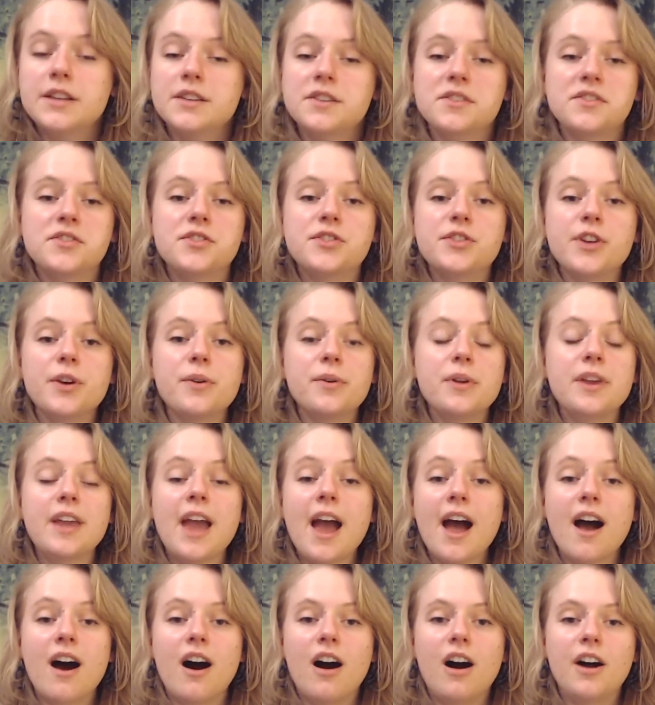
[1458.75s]
So
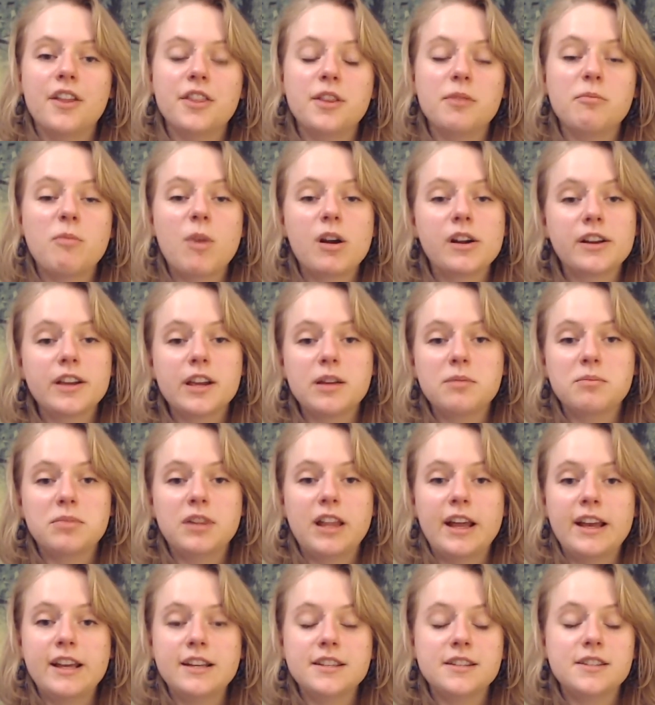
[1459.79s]
yeah, on the
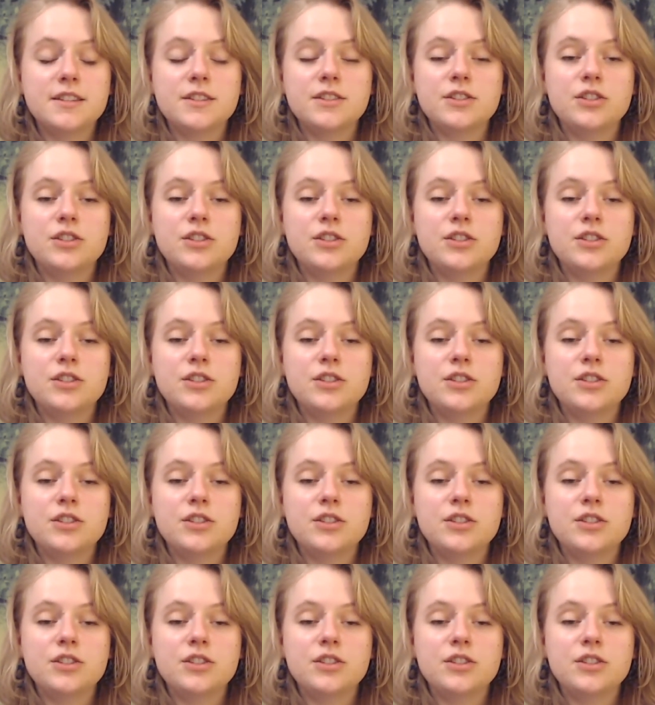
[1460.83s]
marketplace,